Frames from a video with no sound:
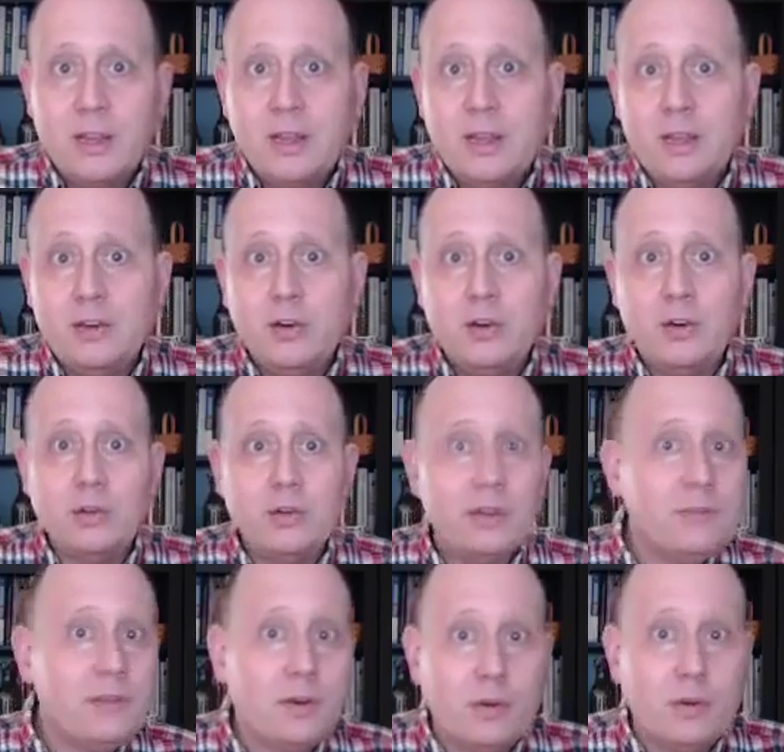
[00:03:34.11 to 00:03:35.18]
in your
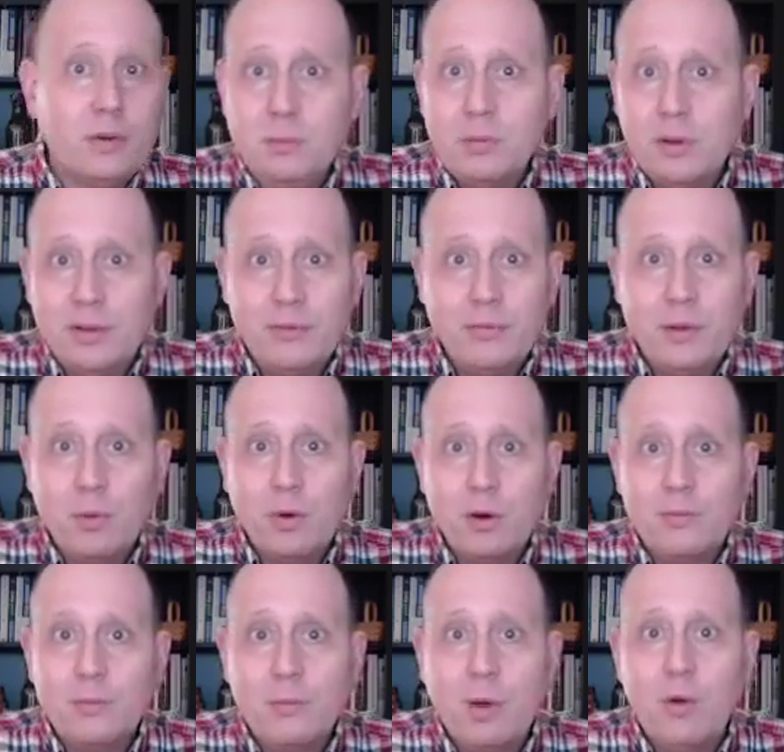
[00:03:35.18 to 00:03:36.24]
living room if you work
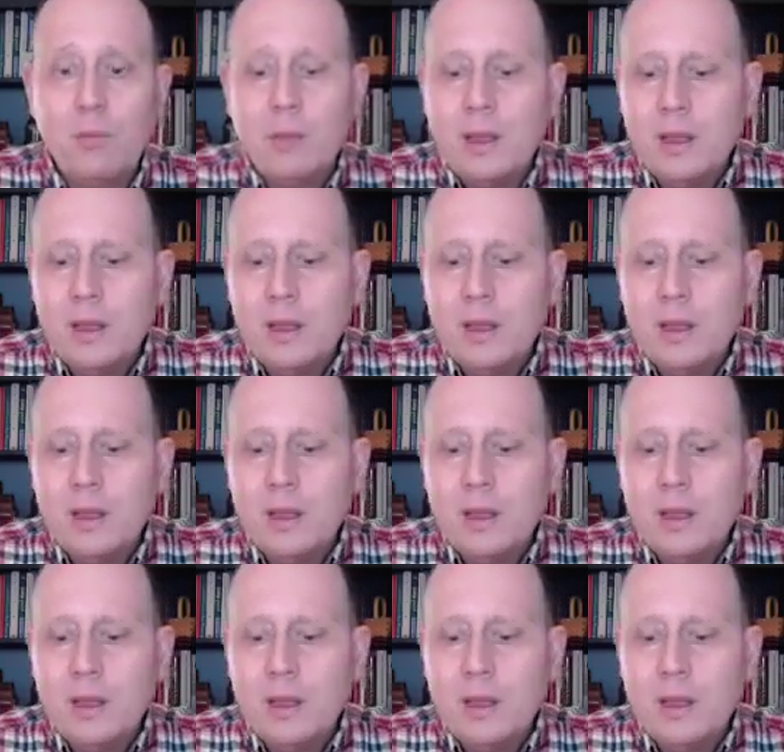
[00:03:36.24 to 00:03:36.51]
from home.